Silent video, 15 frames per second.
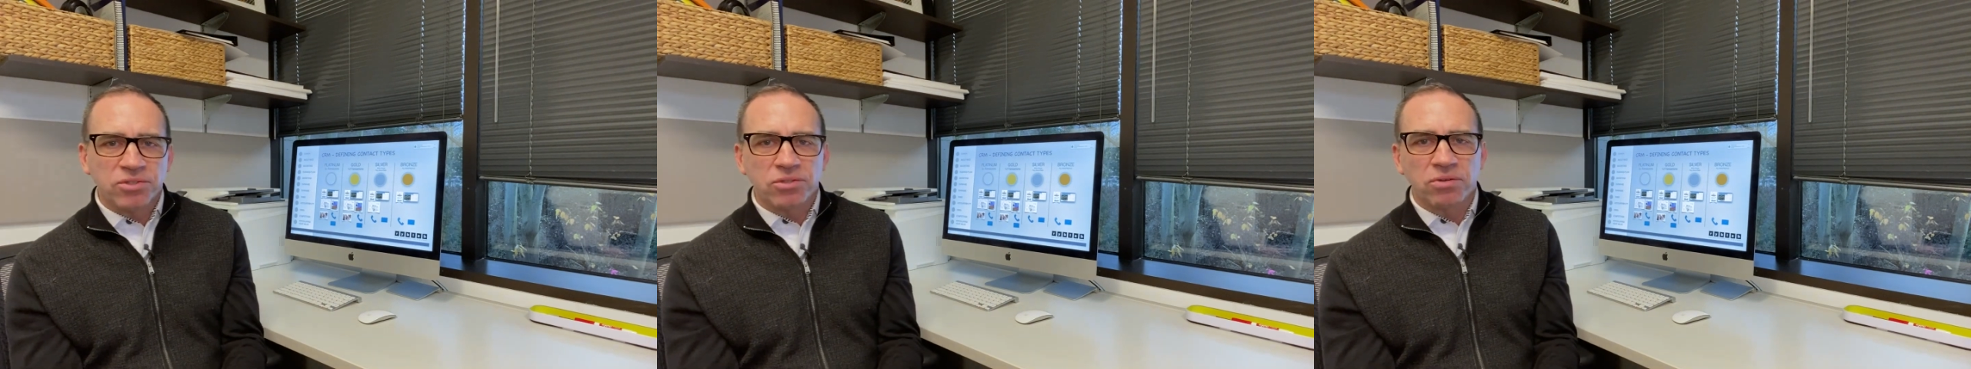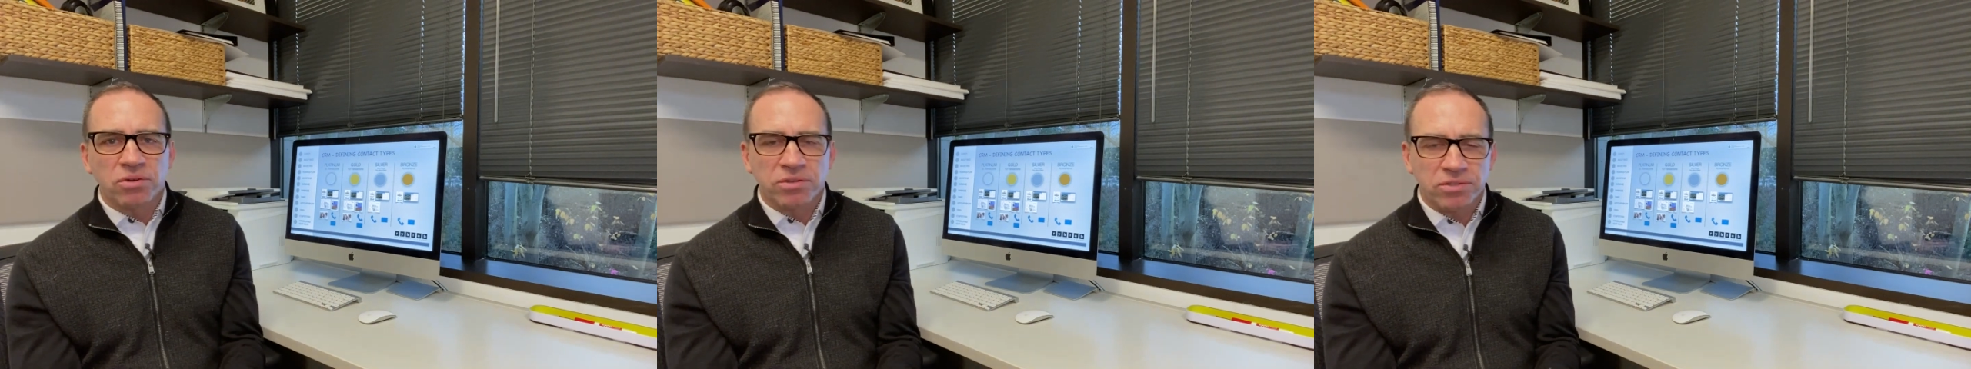
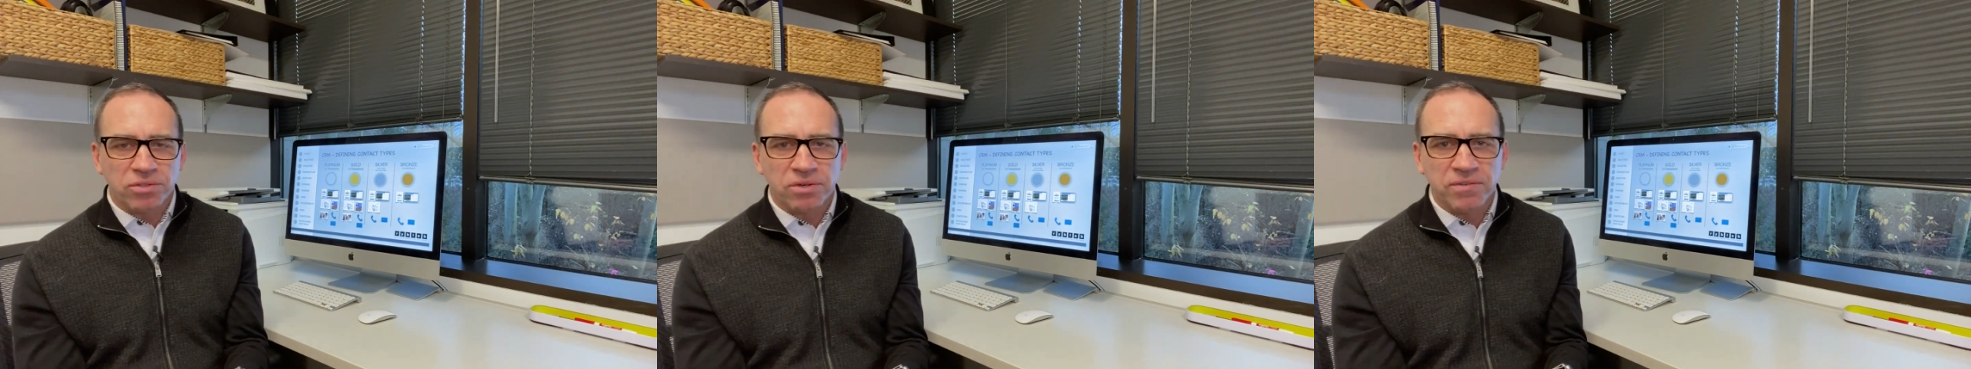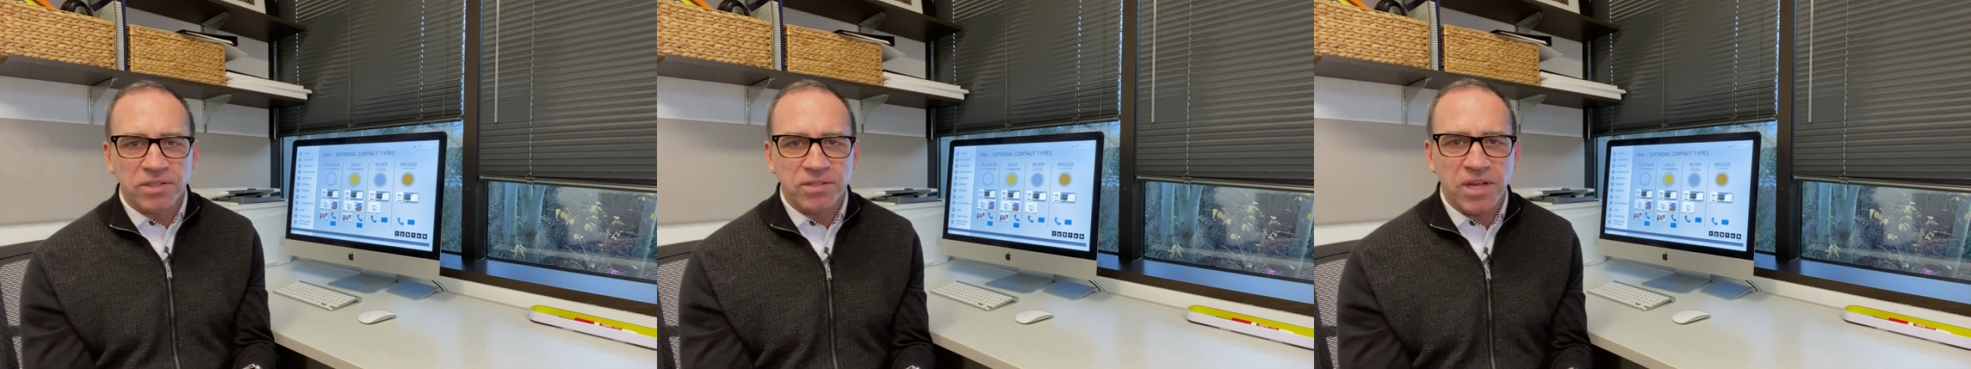
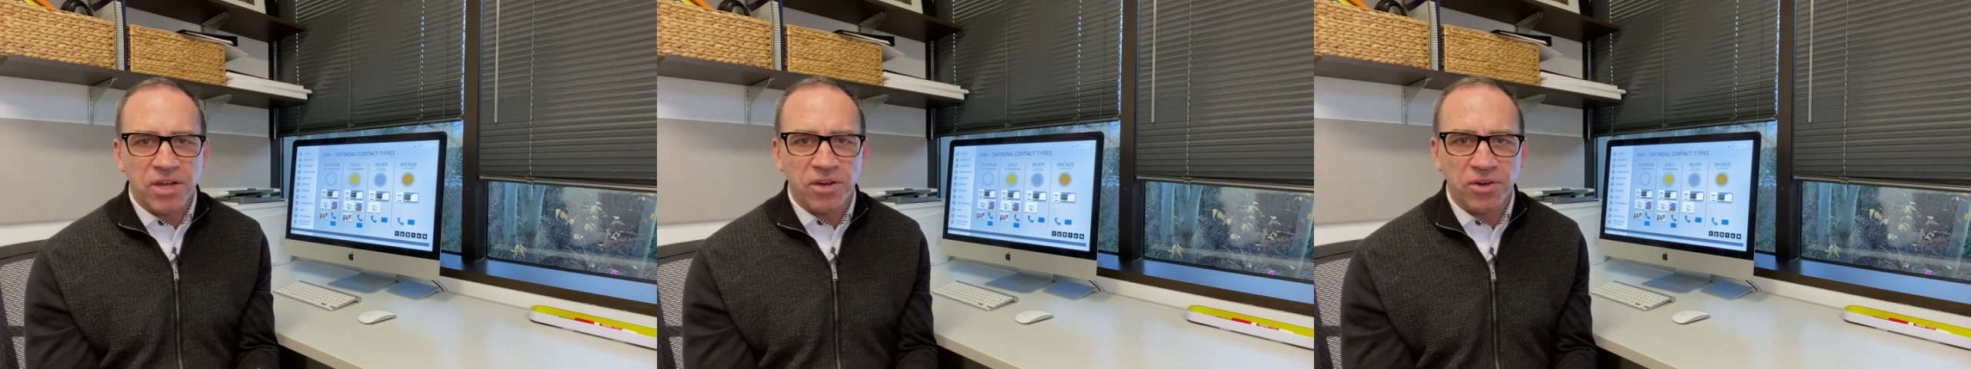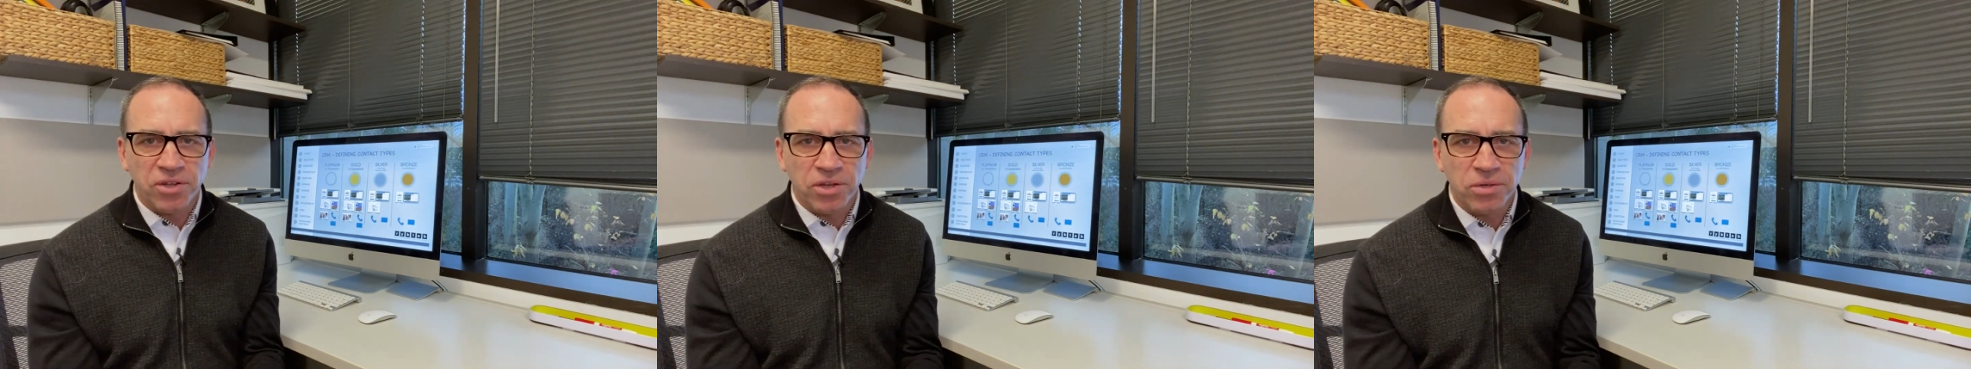service that
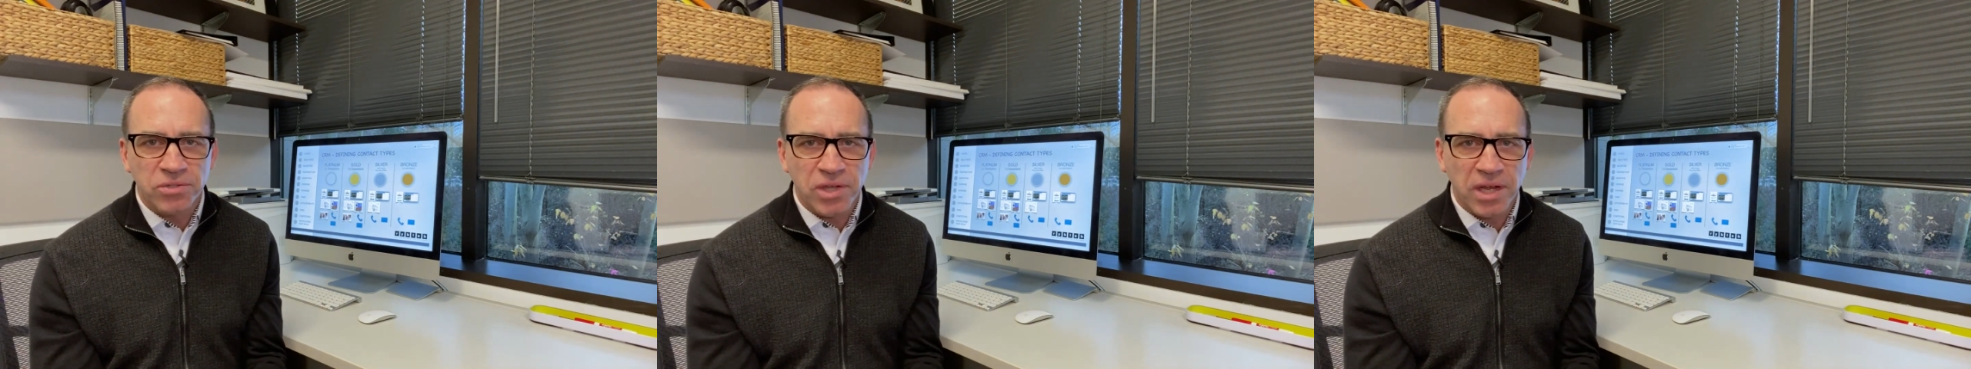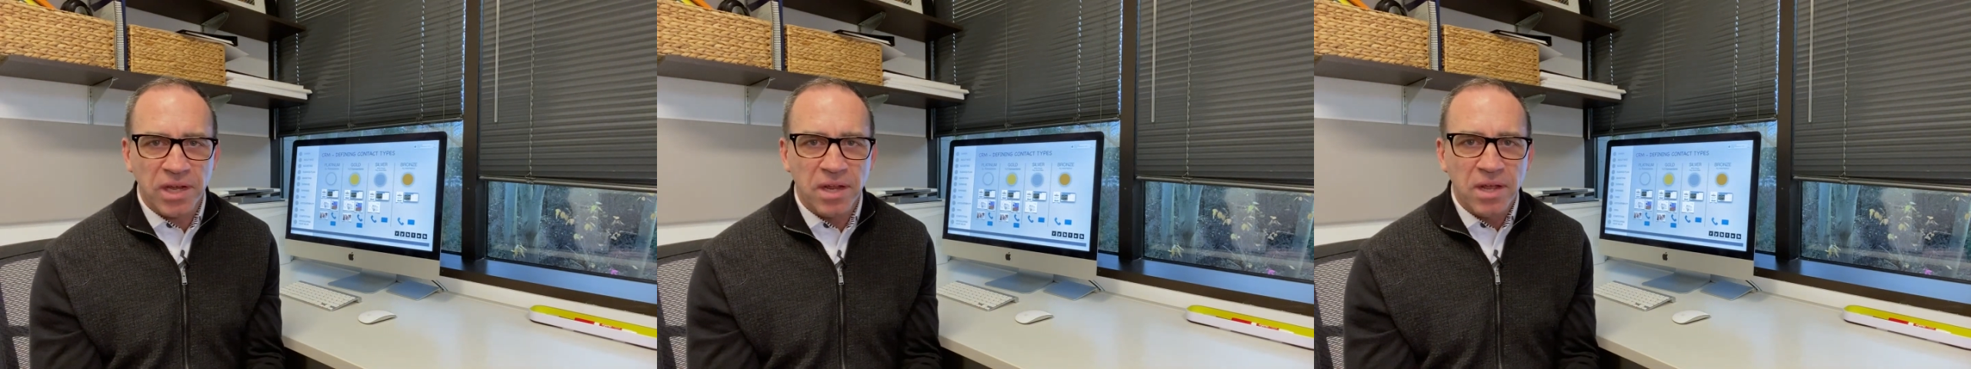you're
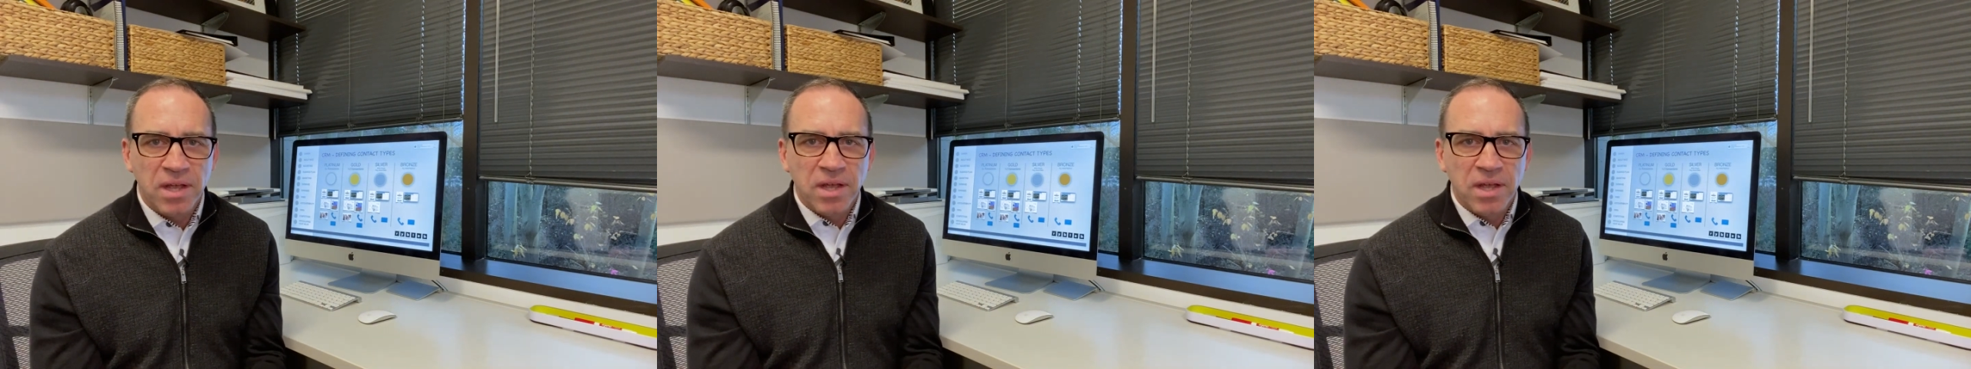using.